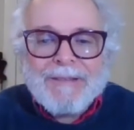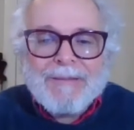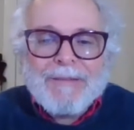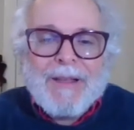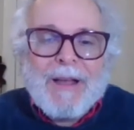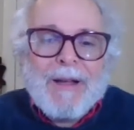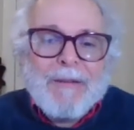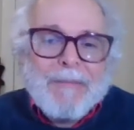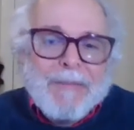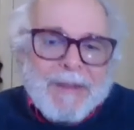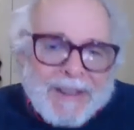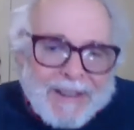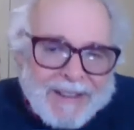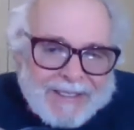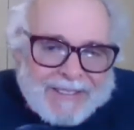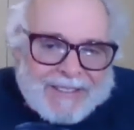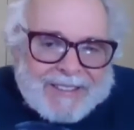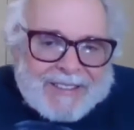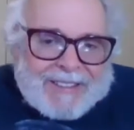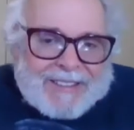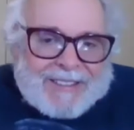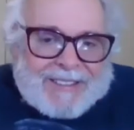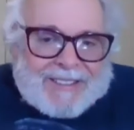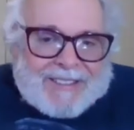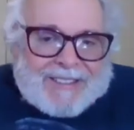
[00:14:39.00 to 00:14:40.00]
I mean,
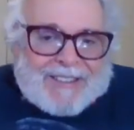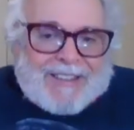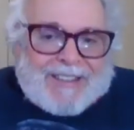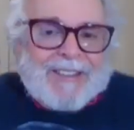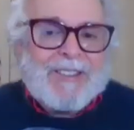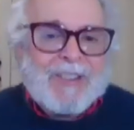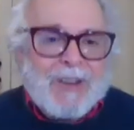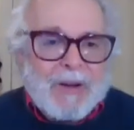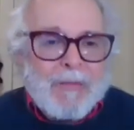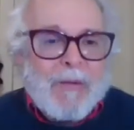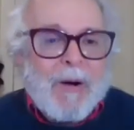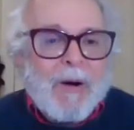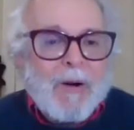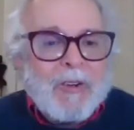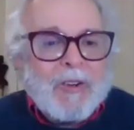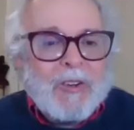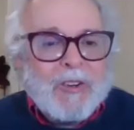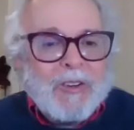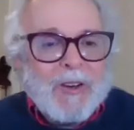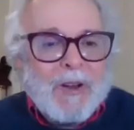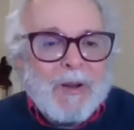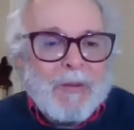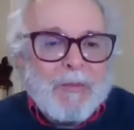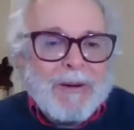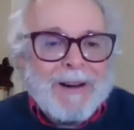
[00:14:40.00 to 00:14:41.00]
it's
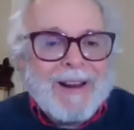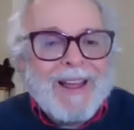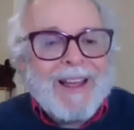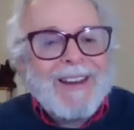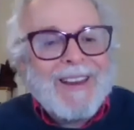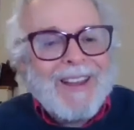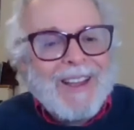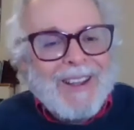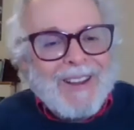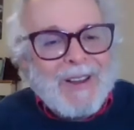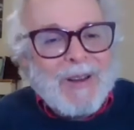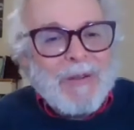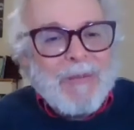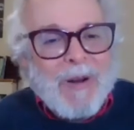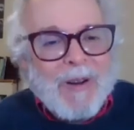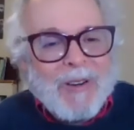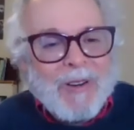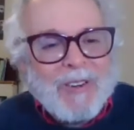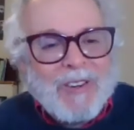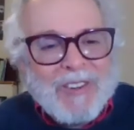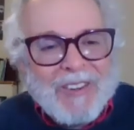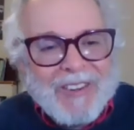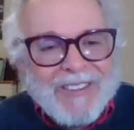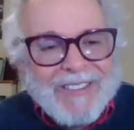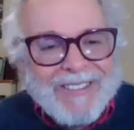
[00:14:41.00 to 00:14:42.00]
emotional, but I like
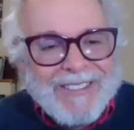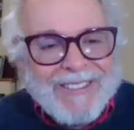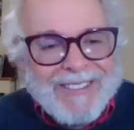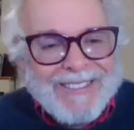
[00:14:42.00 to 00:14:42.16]
emotion.